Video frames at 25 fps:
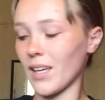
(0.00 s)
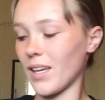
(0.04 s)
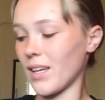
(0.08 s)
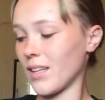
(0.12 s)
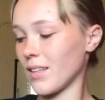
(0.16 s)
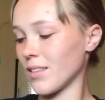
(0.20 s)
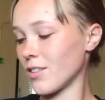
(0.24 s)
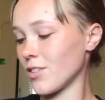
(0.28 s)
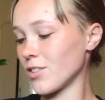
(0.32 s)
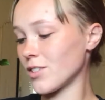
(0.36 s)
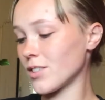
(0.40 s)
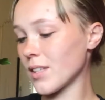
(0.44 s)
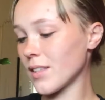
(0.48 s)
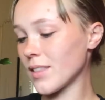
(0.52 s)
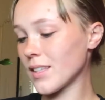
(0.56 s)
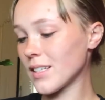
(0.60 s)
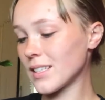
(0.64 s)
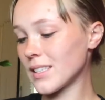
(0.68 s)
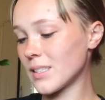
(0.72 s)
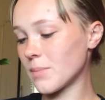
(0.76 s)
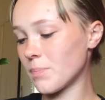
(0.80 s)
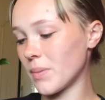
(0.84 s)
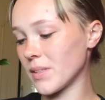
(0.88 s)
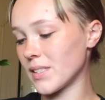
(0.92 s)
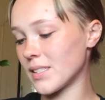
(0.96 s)
There's nothing
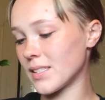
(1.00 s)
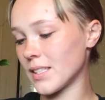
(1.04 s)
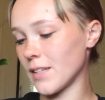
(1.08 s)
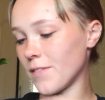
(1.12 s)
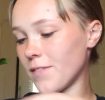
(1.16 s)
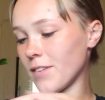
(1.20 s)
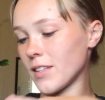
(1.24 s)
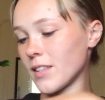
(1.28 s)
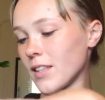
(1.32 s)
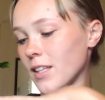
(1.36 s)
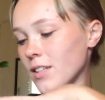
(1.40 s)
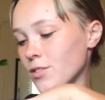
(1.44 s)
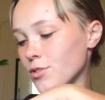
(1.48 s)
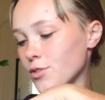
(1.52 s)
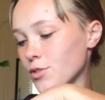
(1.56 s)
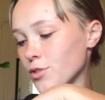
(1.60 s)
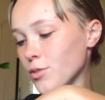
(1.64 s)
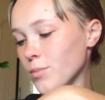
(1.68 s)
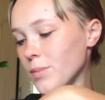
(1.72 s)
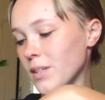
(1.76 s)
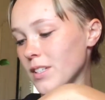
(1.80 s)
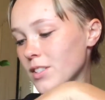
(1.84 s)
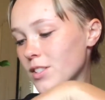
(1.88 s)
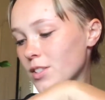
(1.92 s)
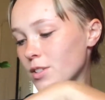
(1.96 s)
specific that drew
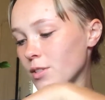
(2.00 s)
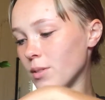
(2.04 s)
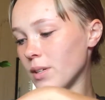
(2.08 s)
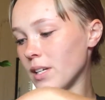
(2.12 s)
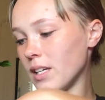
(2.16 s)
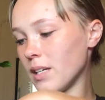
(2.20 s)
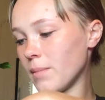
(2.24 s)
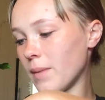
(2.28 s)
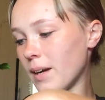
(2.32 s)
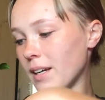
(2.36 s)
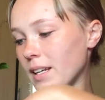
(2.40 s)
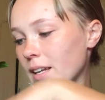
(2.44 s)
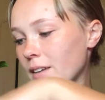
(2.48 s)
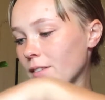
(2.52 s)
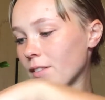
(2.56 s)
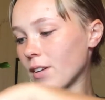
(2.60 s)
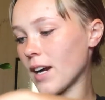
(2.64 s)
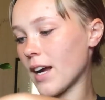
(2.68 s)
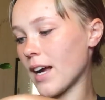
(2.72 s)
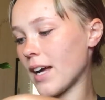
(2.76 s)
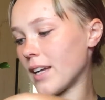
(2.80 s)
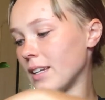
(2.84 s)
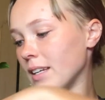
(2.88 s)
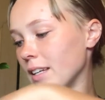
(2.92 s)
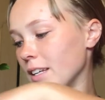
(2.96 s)
me to him. I never
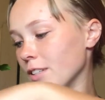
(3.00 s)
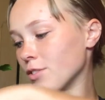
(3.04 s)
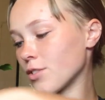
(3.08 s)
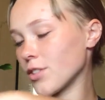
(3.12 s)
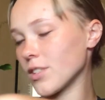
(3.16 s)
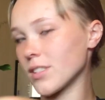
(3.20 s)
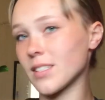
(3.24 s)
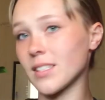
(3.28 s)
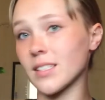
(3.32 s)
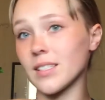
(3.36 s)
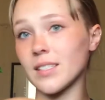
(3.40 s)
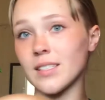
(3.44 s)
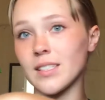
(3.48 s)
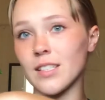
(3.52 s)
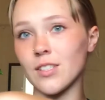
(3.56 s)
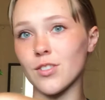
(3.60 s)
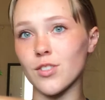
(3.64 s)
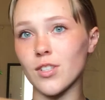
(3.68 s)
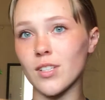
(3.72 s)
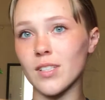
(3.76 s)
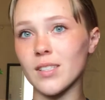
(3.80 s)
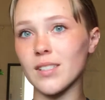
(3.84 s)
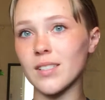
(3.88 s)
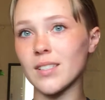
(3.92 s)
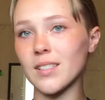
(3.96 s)
had an interest in
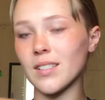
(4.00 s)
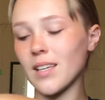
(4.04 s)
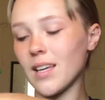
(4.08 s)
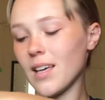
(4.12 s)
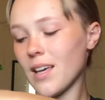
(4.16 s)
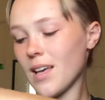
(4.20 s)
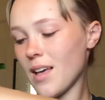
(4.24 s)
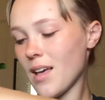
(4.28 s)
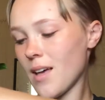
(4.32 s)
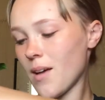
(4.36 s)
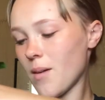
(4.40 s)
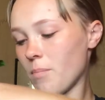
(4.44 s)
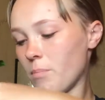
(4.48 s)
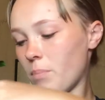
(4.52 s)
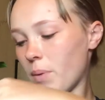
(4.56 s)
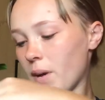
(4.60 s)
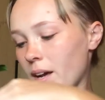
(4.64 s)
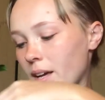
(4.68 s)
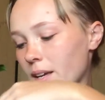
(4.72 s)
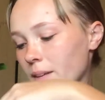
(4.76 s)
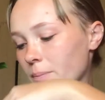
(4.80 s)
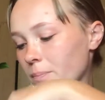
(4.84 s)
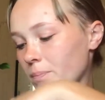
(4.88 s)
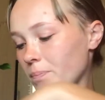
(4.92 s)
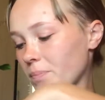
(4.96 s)
citrus,
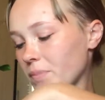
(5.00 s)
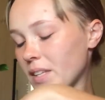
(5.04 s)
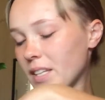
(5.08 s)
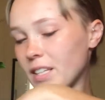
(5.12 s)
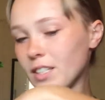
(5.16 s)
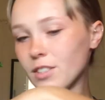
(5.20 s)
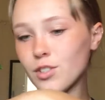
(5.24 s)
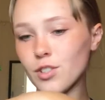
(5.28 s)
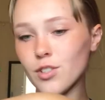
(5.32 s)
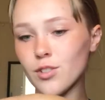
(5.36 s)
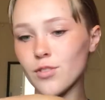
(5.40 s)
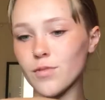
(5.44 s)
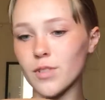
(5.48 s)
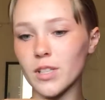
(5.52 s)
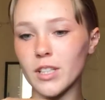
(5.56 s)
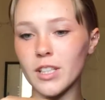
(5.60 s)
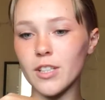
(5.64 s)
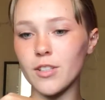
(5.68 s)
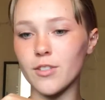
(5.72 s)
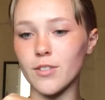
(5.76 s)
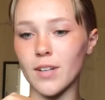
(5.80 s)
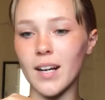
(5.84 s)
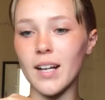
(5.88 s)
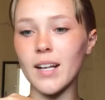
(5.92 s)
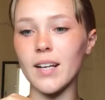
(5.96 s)
but he's just really
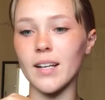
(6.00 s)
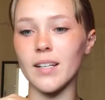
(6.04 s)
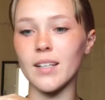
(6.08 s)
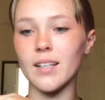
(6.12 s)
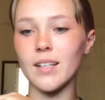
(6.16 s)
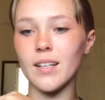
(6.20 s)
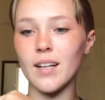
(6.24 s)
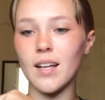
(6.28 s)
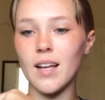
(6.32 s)
great.